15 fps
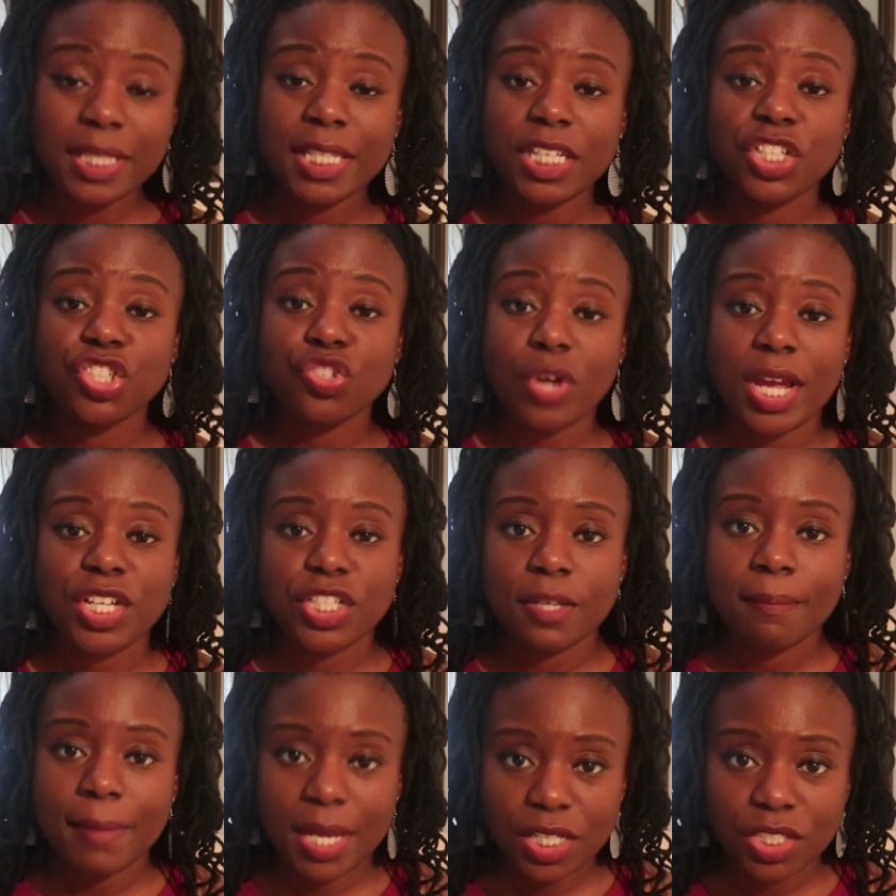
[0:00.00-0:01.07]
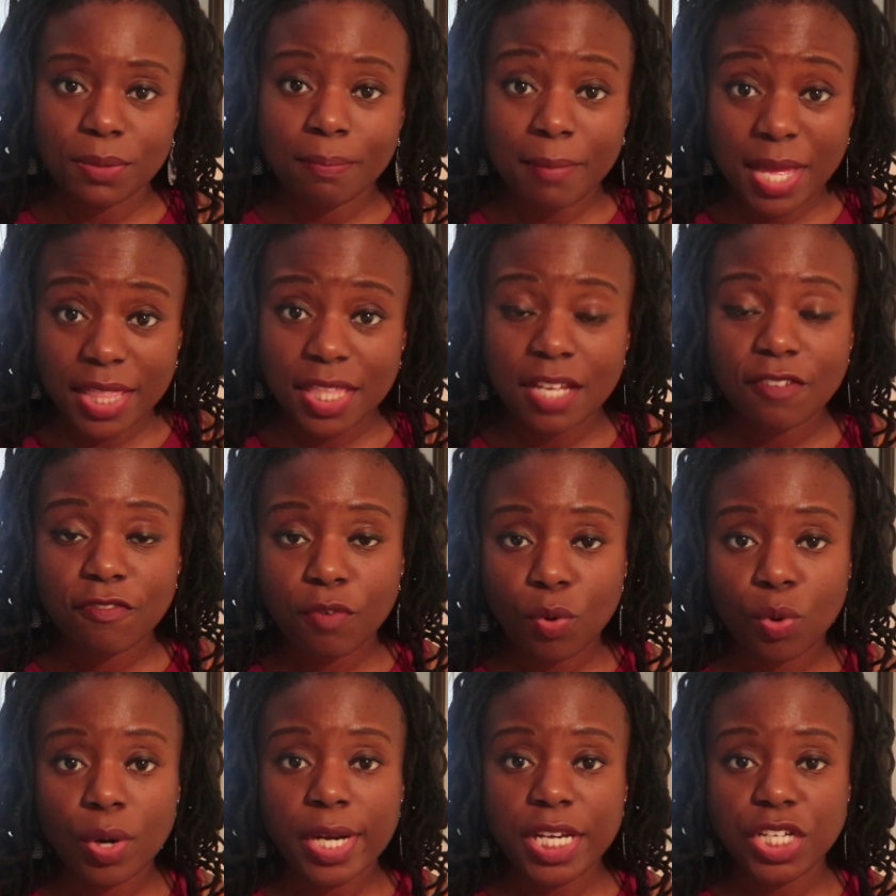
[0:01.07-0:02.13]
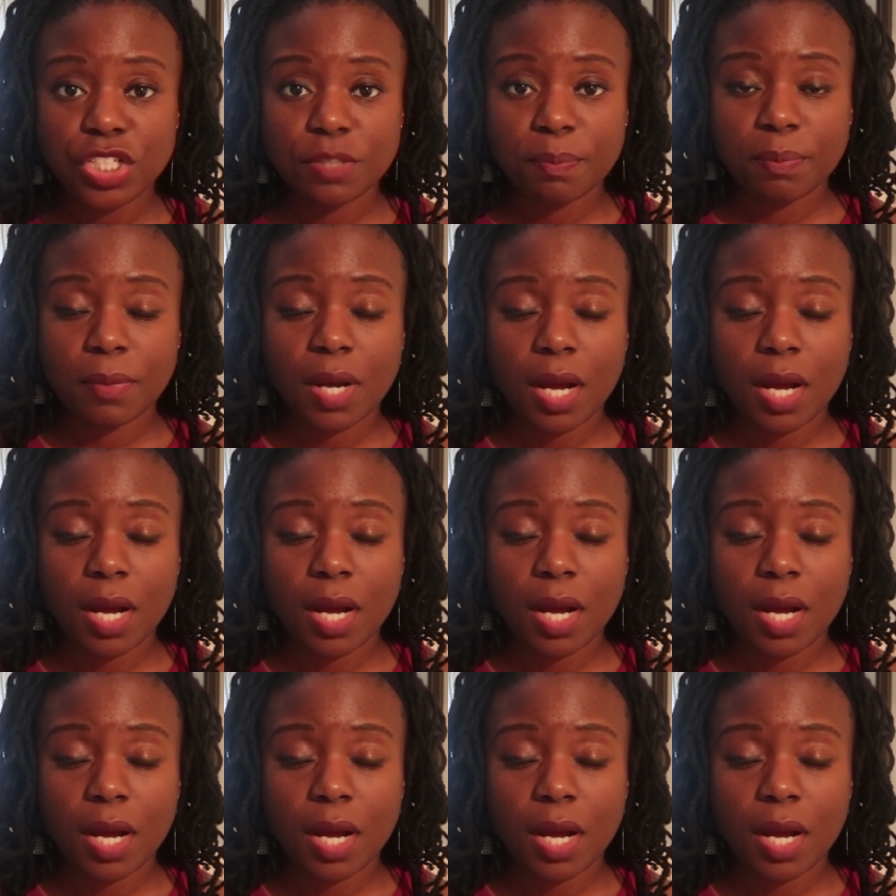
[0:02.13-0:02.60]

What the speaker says: the extraction method for each